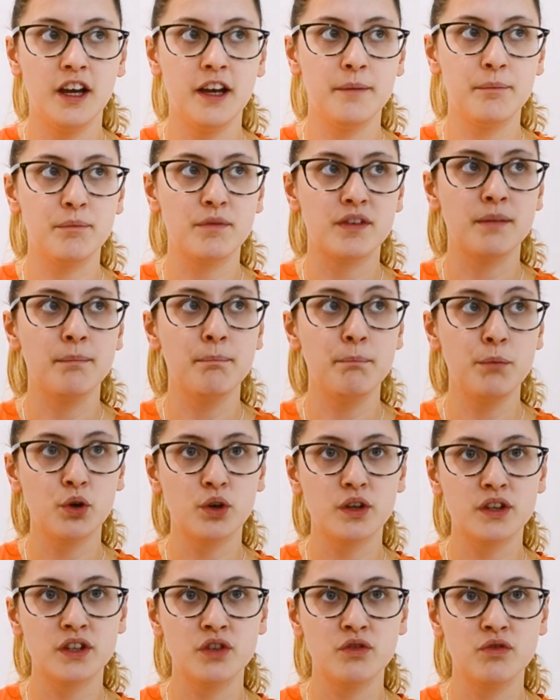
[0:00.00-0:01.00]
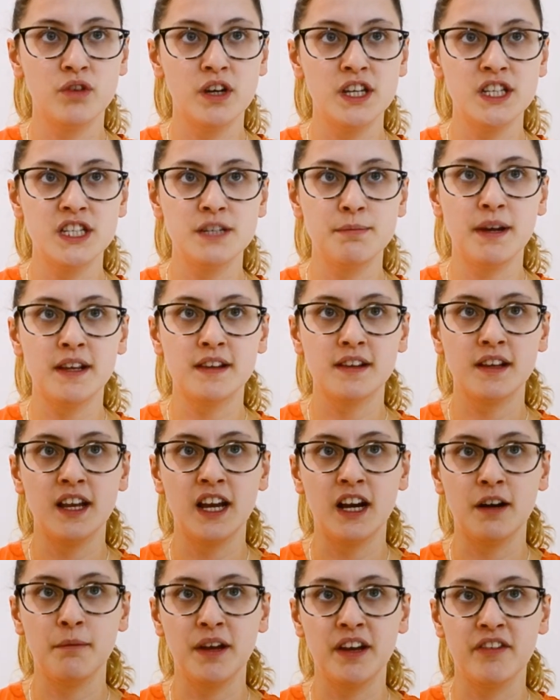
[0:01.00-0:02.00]
some books to read to basically
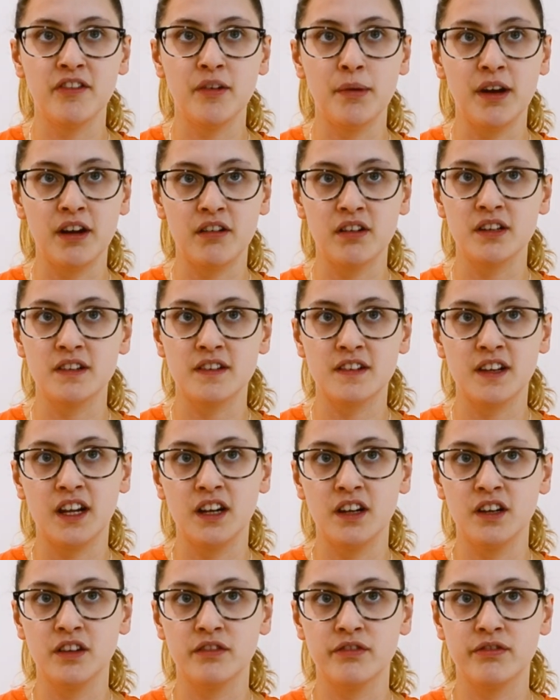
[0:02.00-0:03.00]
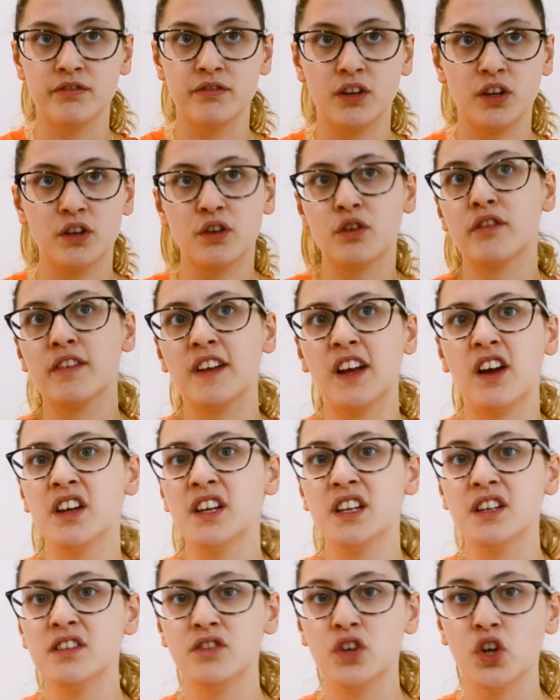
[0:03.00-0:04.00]
help me have a better understanding of, because obviously I
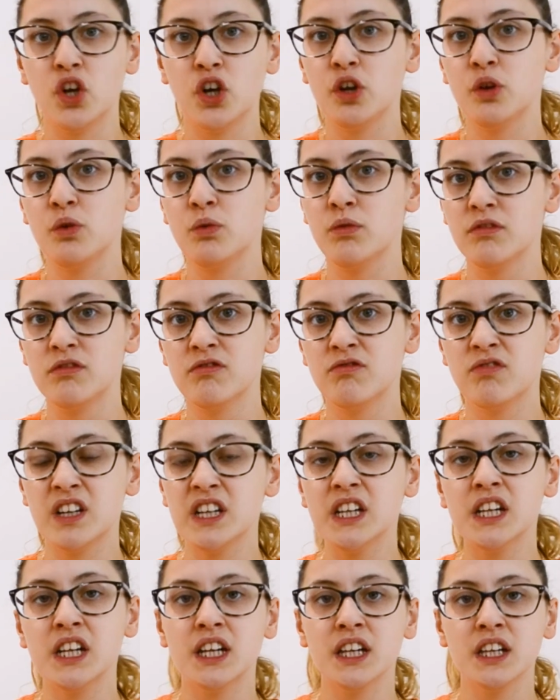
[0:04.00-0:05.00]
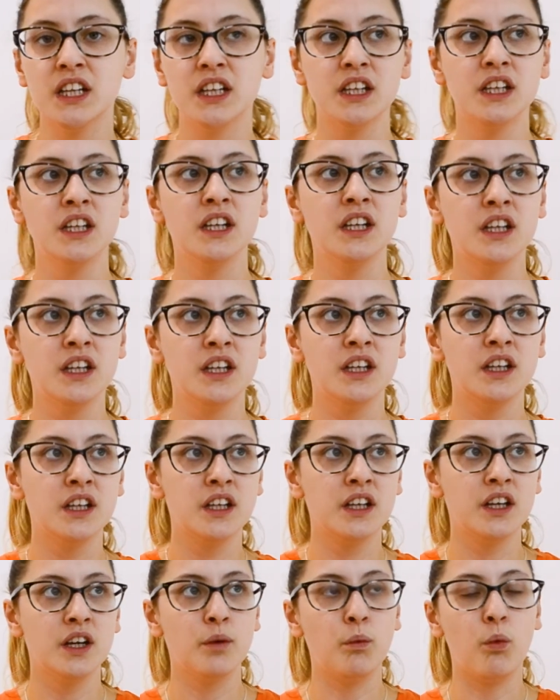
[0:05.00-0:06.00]
didn't know really
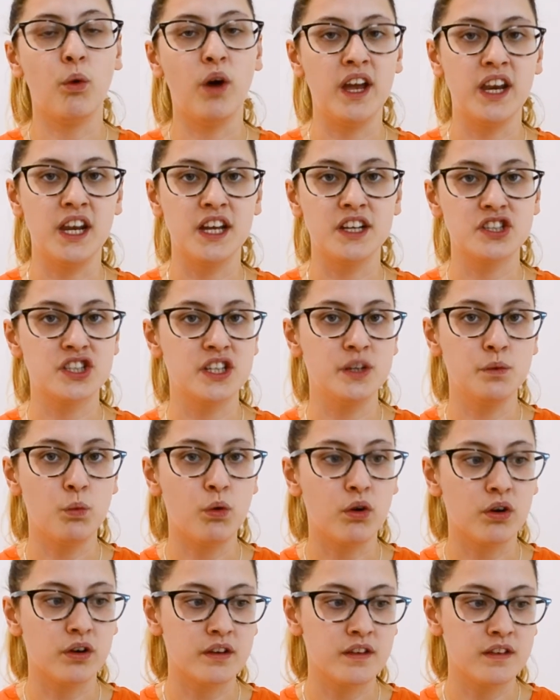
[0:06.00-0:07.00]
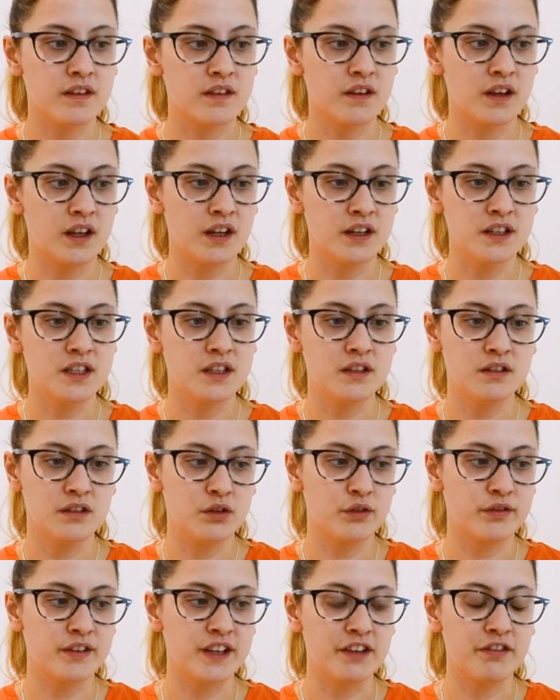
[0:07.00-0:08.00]
what ADHD was, and I didn't,
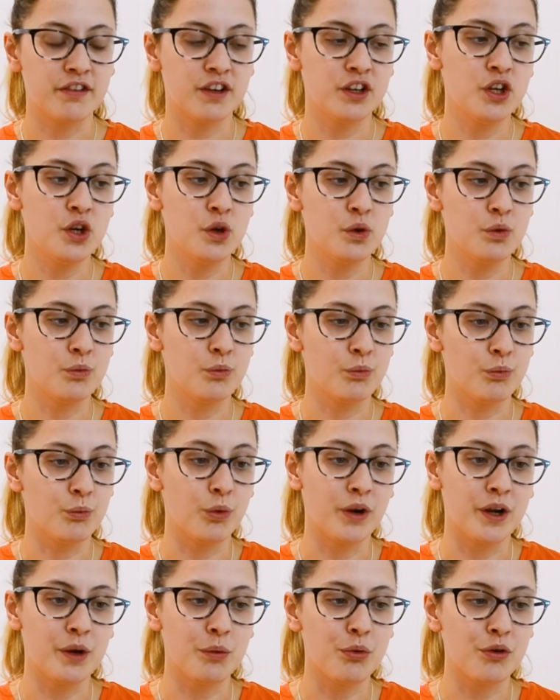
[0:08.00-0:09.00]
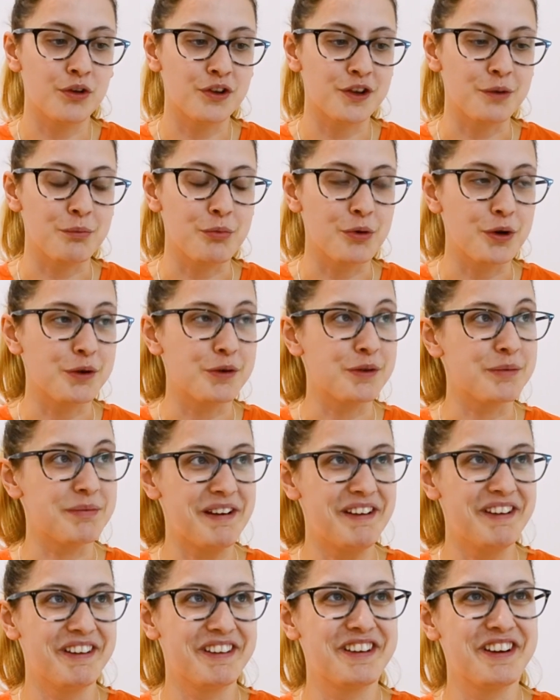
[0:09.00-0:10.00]
obviously if I knew what it was I probably would have been
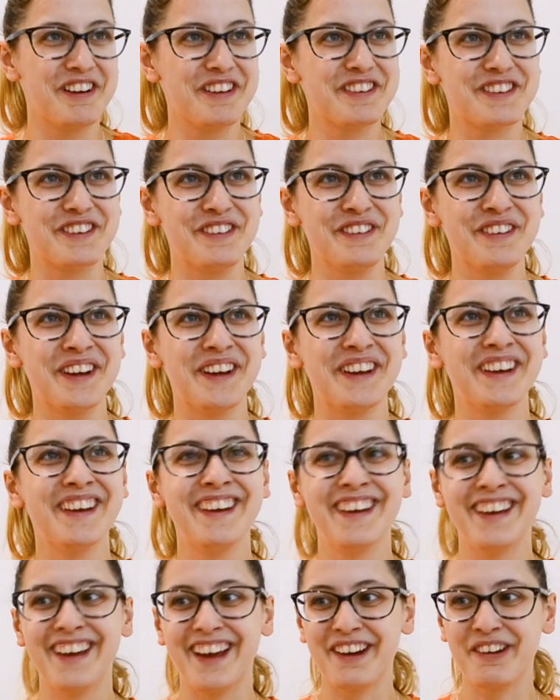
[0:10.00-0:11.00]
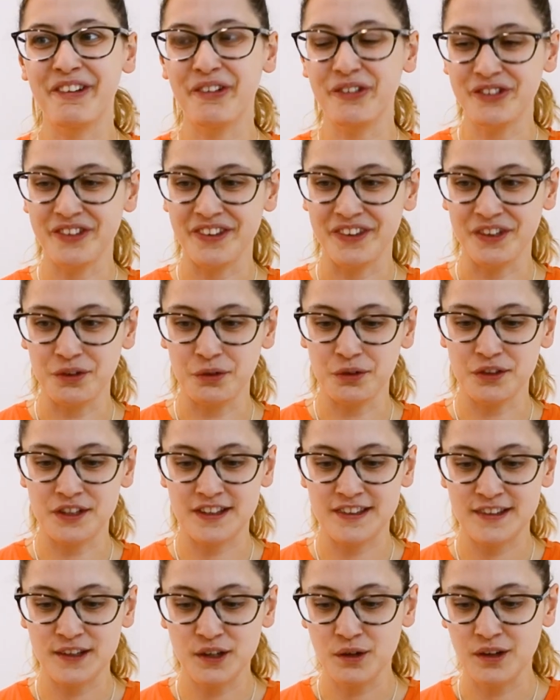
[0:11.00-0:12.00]
diagnosed sooner and gone to the doctor
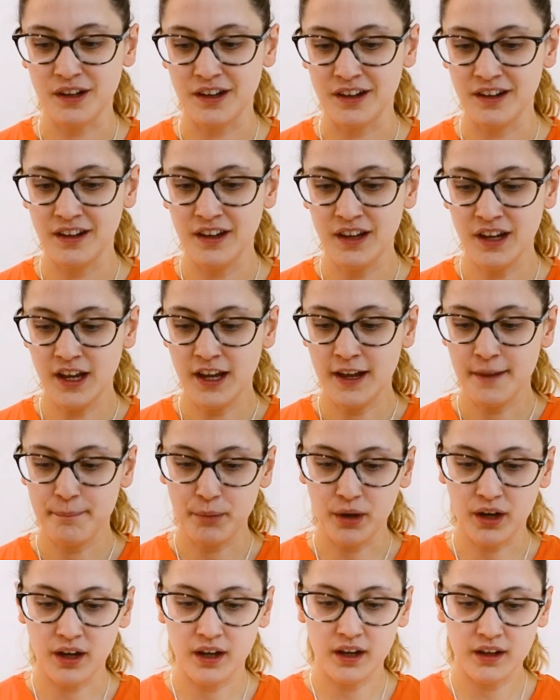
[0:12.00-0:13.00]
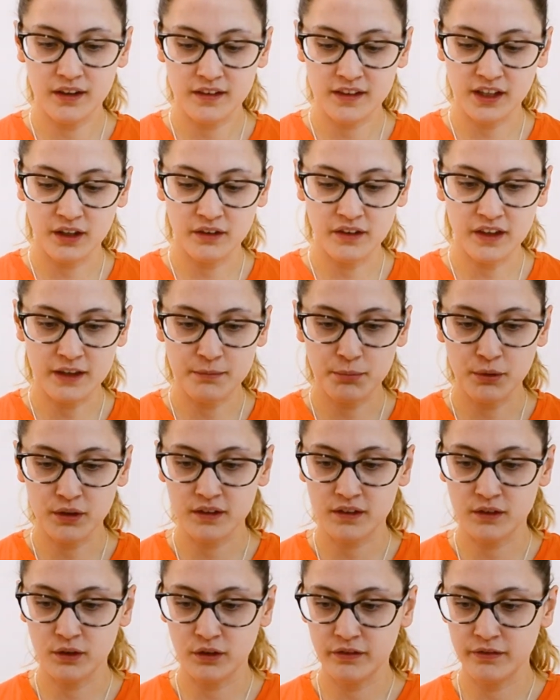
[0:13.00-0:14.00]
sooner. But so these
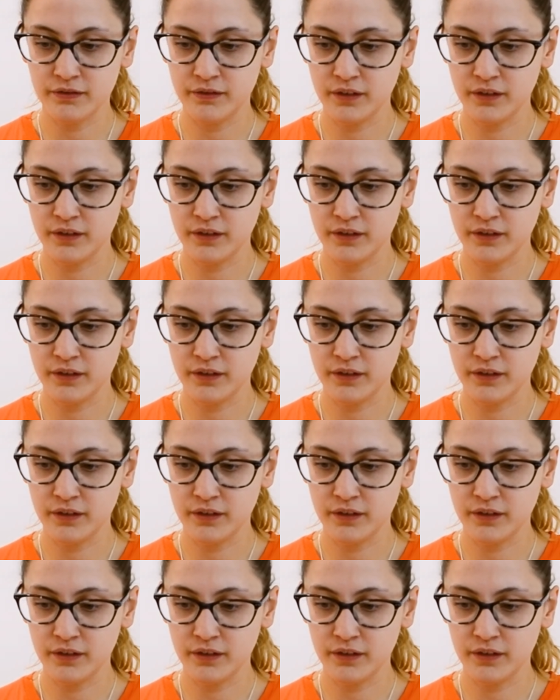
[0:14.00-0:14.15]
books sort of,